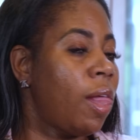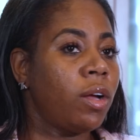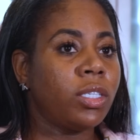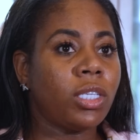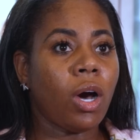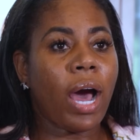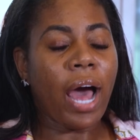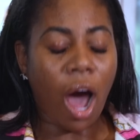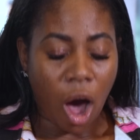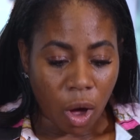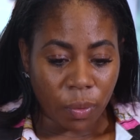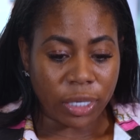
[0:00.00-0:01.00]
So I
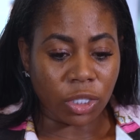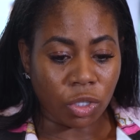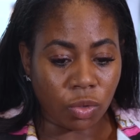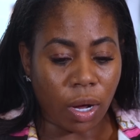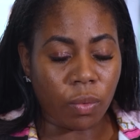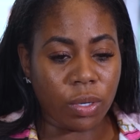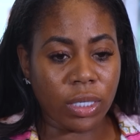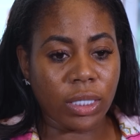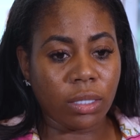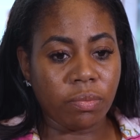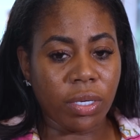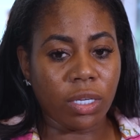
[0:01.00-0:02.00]
always knew I wanted
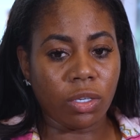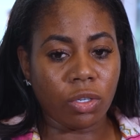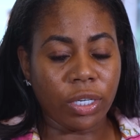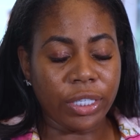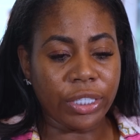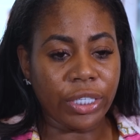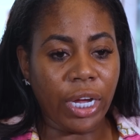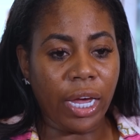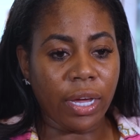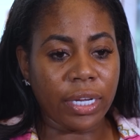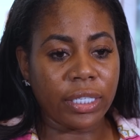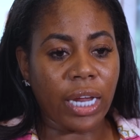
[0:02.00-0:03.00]
to be a lawyer,
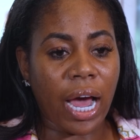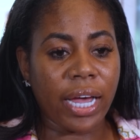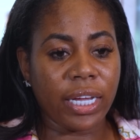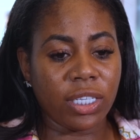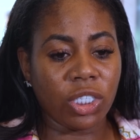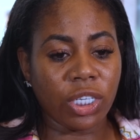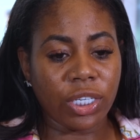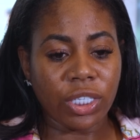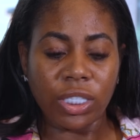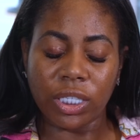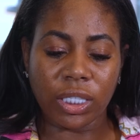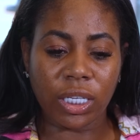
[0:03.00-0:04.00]
and I interned
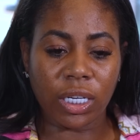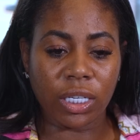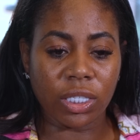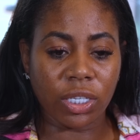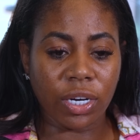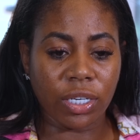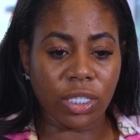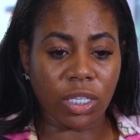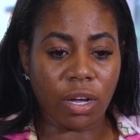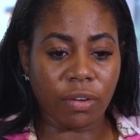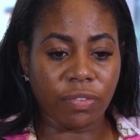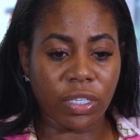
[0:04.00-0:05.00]
in the city attorney's
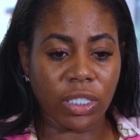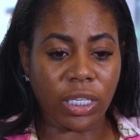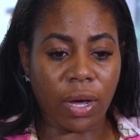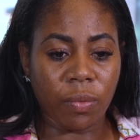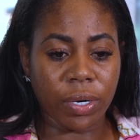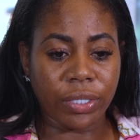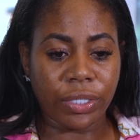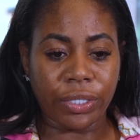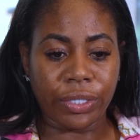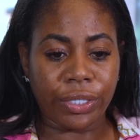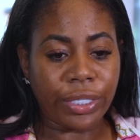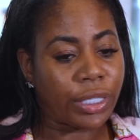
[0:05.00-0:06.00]
office. I worked
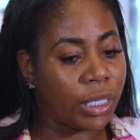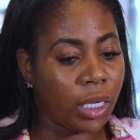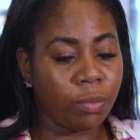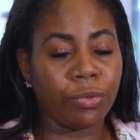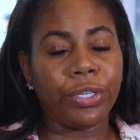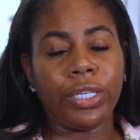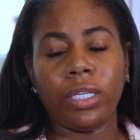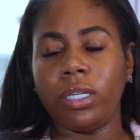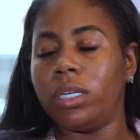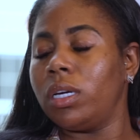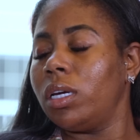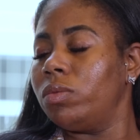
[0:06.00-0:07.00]
under Kasim
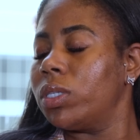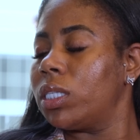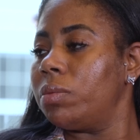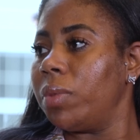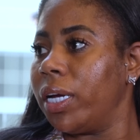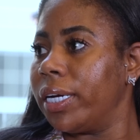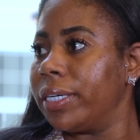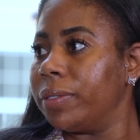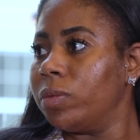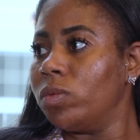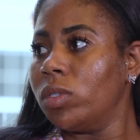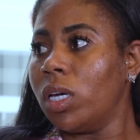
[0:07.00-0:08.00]
Reed. He was the mayor,
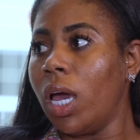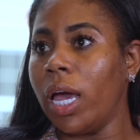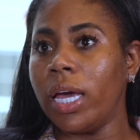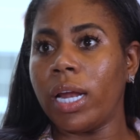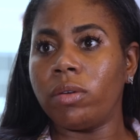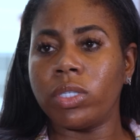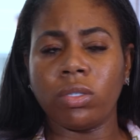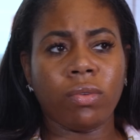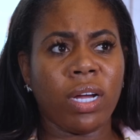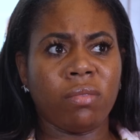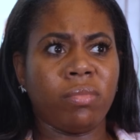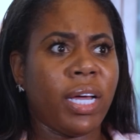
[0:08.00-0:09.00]
and I was
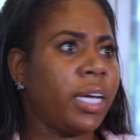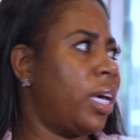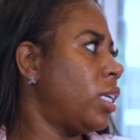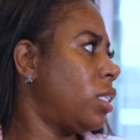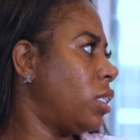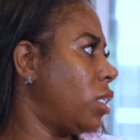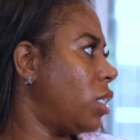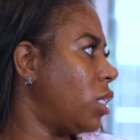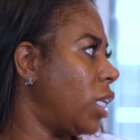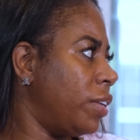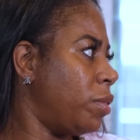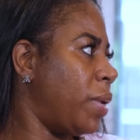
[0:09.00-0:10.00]
around black
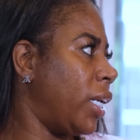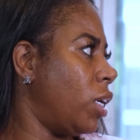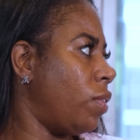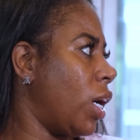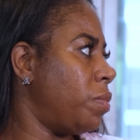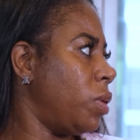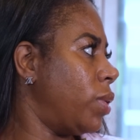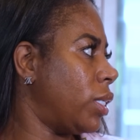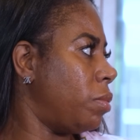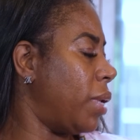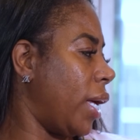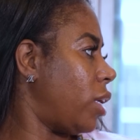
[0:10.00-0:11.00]
excellence, and everybody around me was
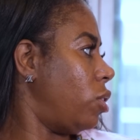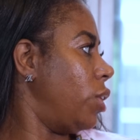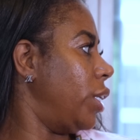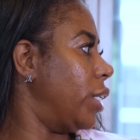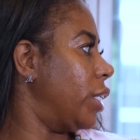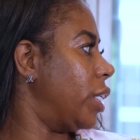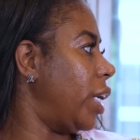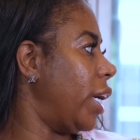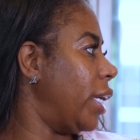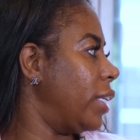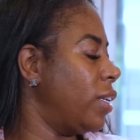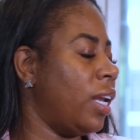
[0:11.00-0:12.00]
a black lawyer.
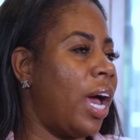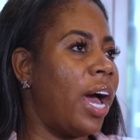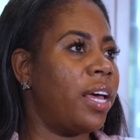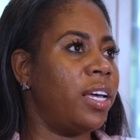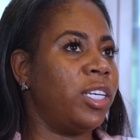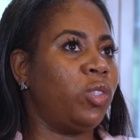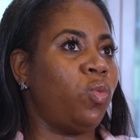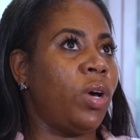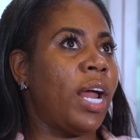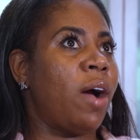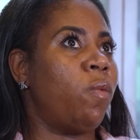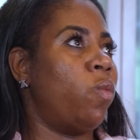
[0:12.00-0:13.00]
And it's
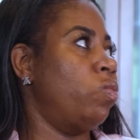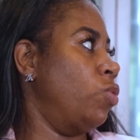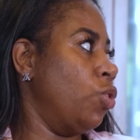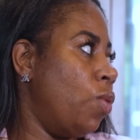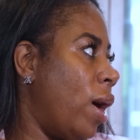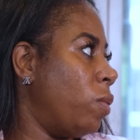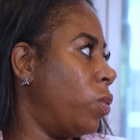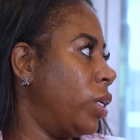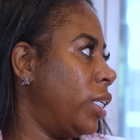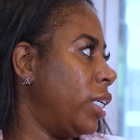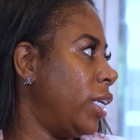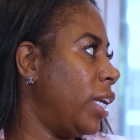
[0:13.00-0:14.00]
what I knew I
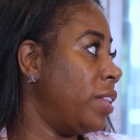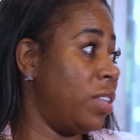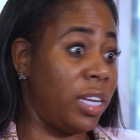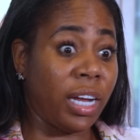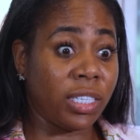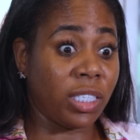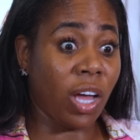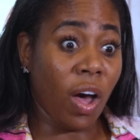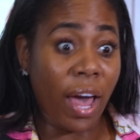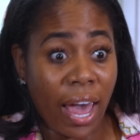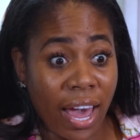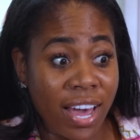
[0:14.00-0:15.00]
wanted, and then I
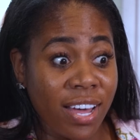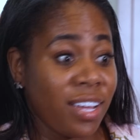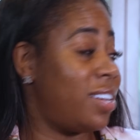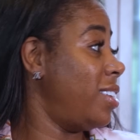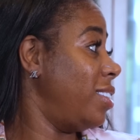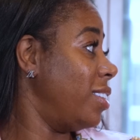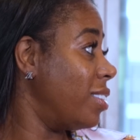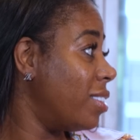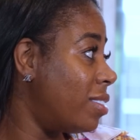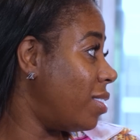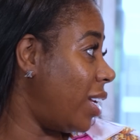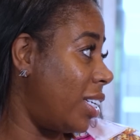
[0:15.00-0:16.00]
saw, hey,
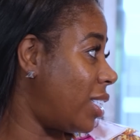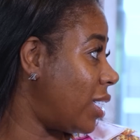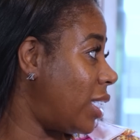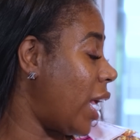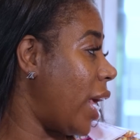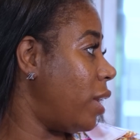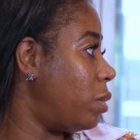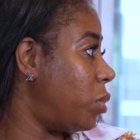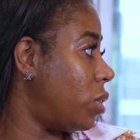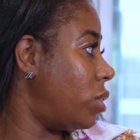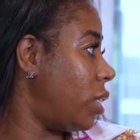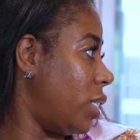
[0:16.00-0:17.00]
it's
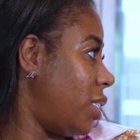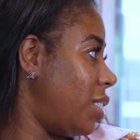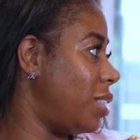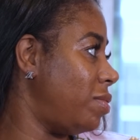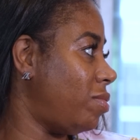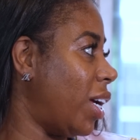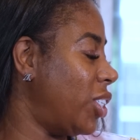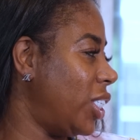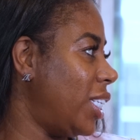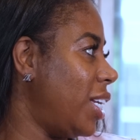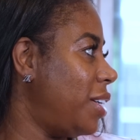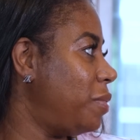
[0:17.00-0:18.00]
attainable, and then I
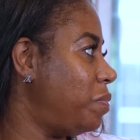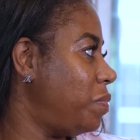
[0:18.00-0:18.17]
just did it.